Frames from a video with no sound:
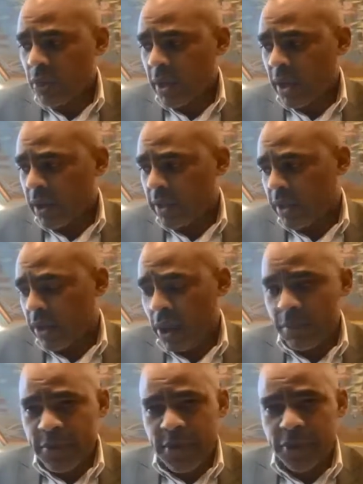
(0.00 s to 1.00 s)
Uh, you know,
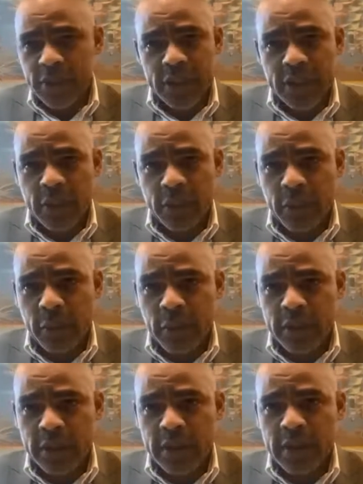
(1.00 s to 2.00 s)
our position is that we
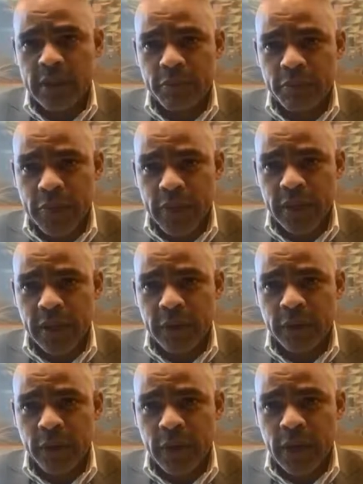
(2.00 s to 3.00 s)
want certainly
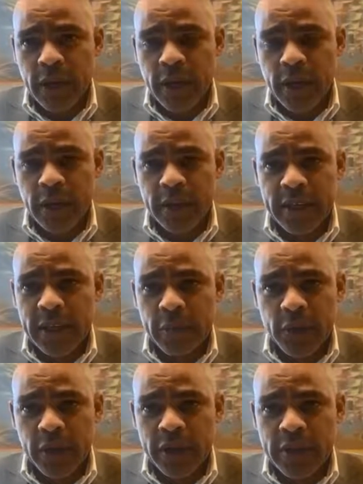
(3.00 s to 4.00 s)
for uh, our key
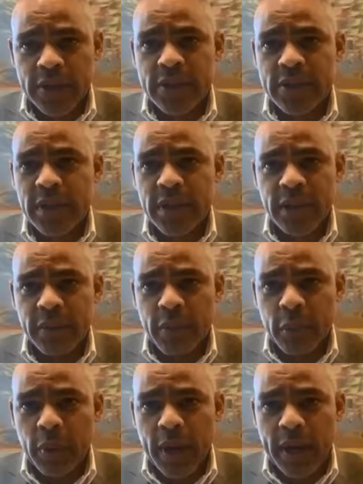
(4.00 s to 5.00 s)
workers,
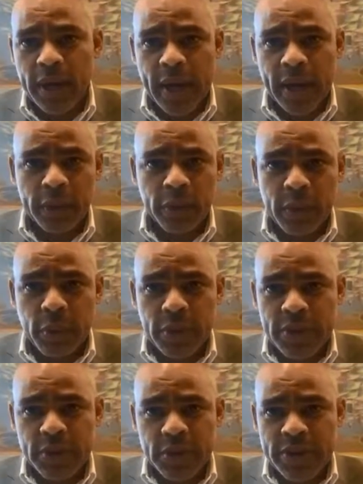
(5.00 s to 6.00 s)
we and, and we
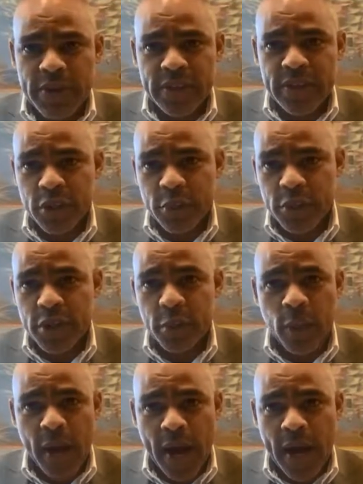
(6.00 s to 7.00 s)
want as much testing as
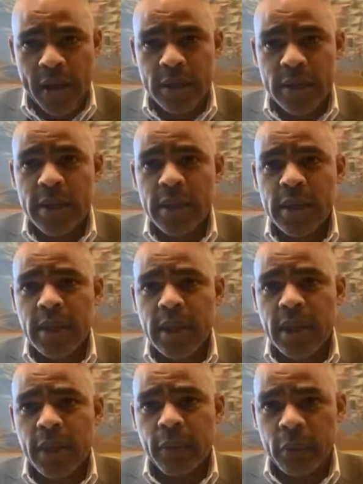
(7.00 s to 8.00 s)
possible, and
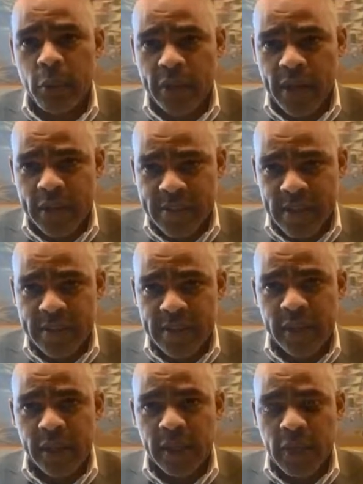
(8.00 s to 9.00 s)
we want that
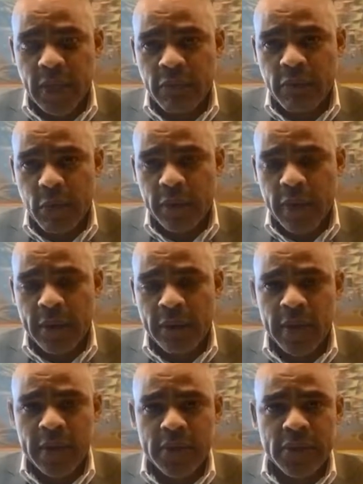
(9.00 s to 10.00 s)
testing rolled out
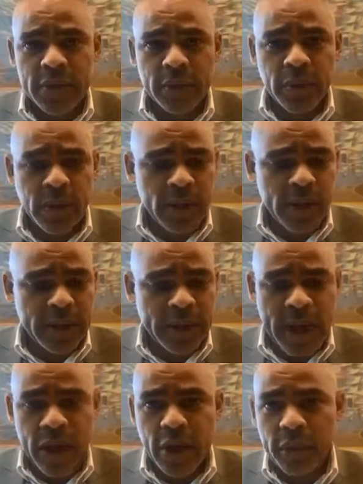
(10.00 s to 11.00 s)
into our
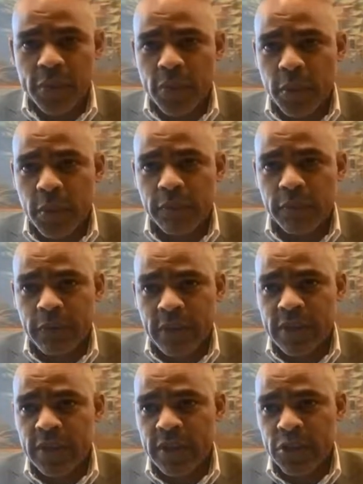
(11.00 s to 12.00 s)
care homes as well for
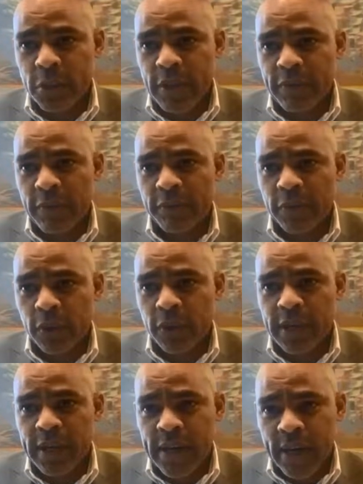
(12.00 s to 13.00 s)
residents, so we have a
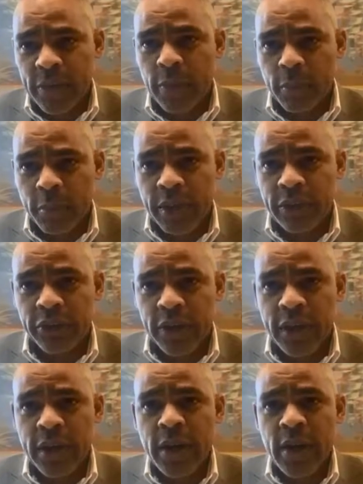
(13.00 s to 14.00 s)
full and an accurate
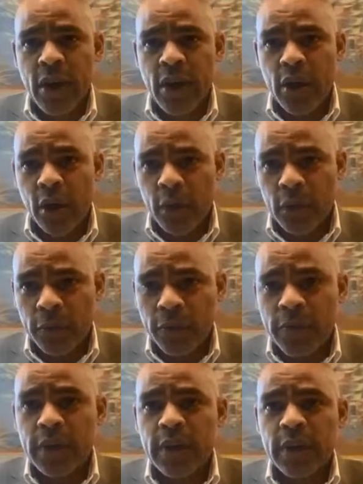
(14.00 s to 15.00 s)
picture of
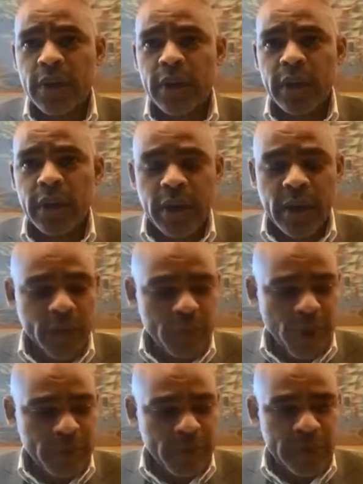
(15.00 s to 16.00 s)
the uh,
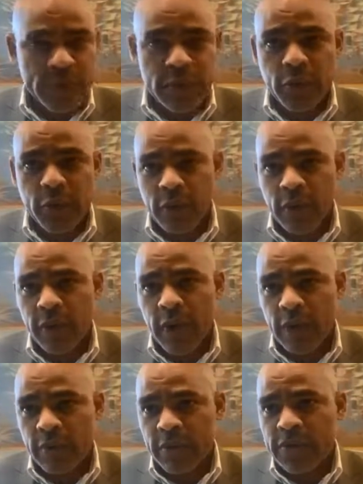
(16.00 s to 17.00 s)
prevalence of
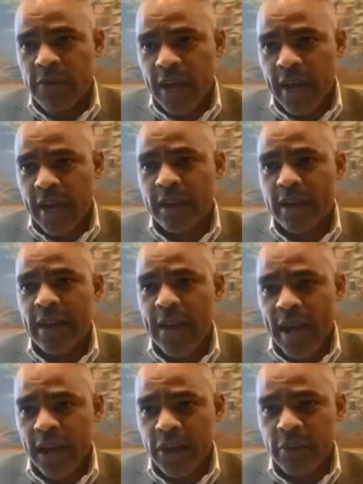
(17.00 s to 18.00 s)
coronavirus and an
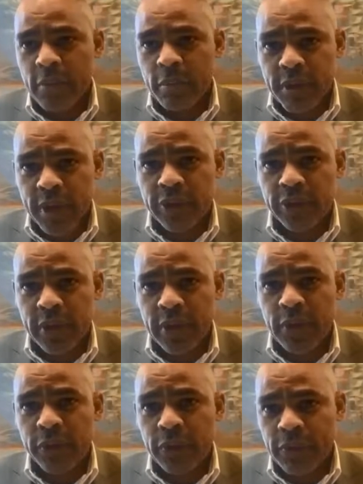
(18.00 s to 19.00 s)
accurate picture
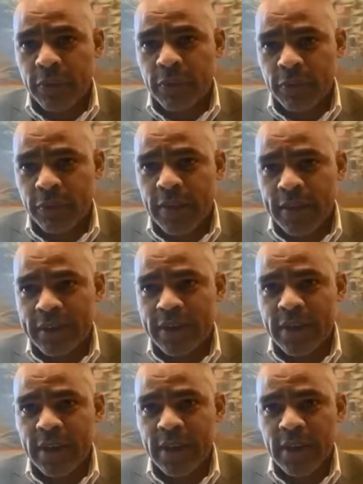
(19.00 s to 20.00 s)
of the number of
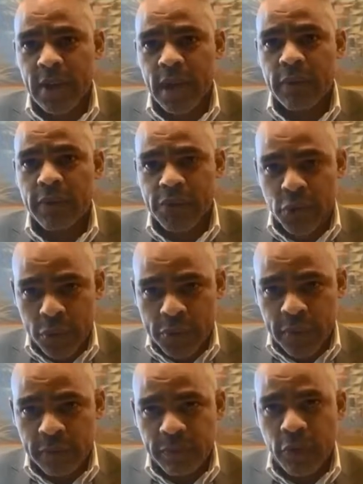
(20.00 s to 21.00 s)
deaths uh,
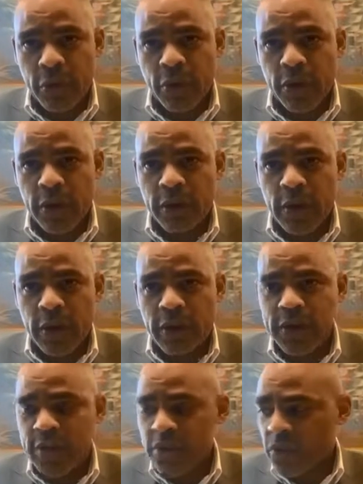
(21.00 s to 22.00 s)
resulting from
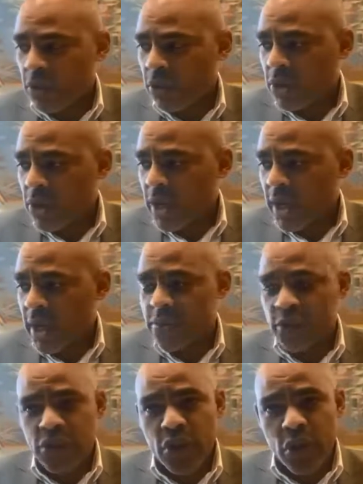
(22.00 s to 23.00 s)
coronavirus. It's not.
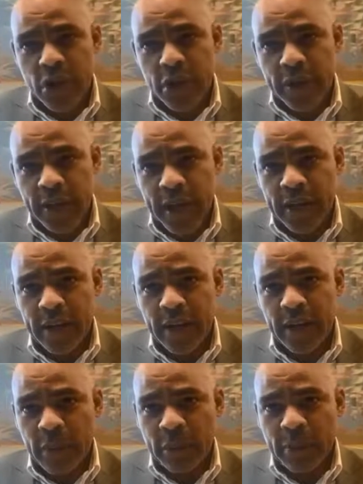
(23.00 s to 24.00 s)
It's just not okay at
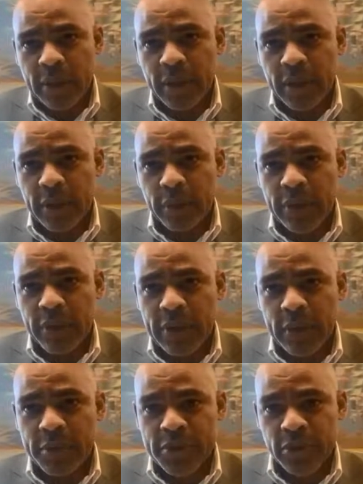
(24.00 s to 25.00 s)
the moment that we are in
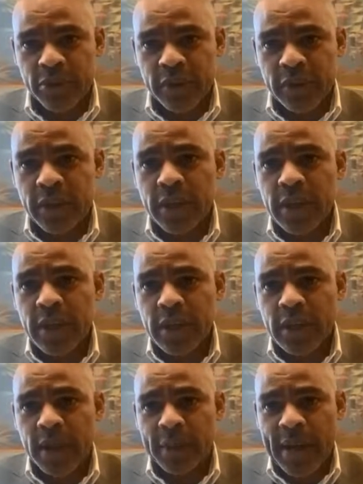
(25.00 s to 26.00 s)
a position
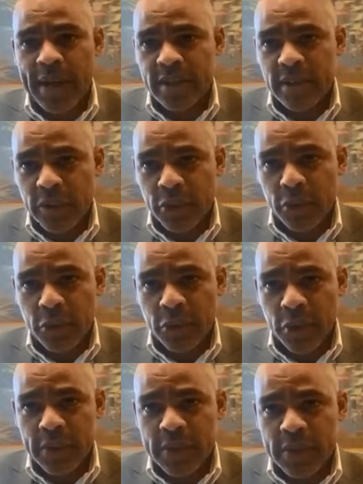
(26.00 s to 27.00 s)
um, as a local
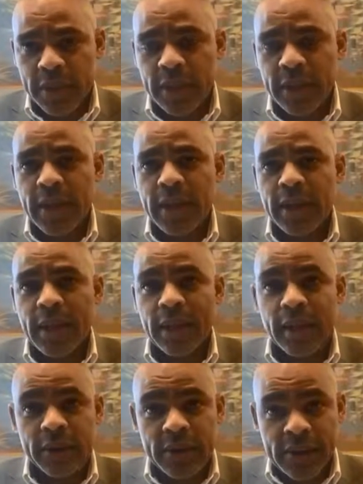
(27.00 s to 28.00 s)
authority, let
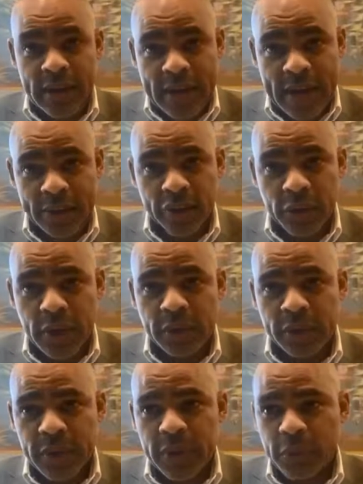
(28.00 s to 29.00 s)
alone as a national
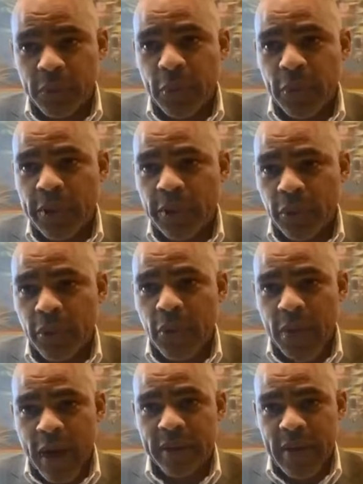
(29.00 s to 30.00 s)
government, where we do
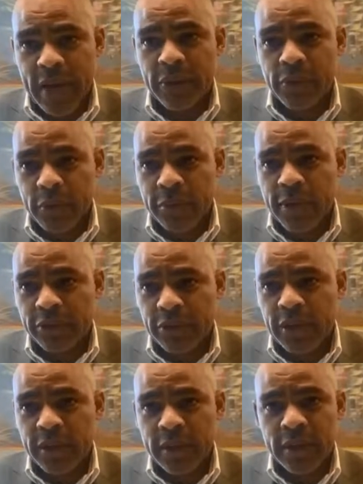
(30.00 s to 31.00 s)
not have an accurate
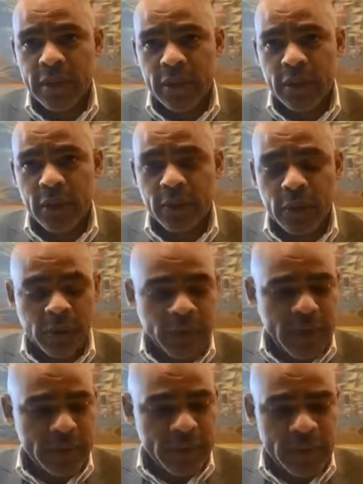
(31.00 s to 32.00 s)
picture of, of
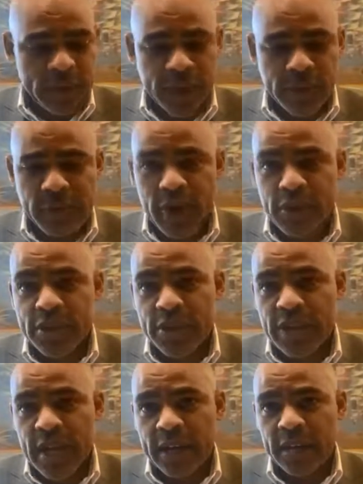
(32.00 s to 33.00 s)
how this uh, virus
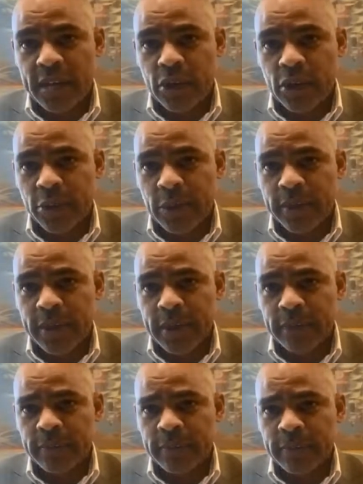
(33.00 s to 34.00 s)
is landing on our
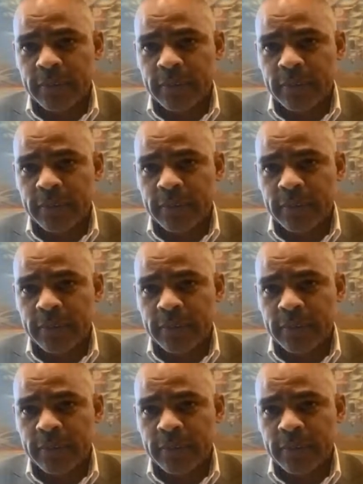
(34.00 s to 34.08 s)
population.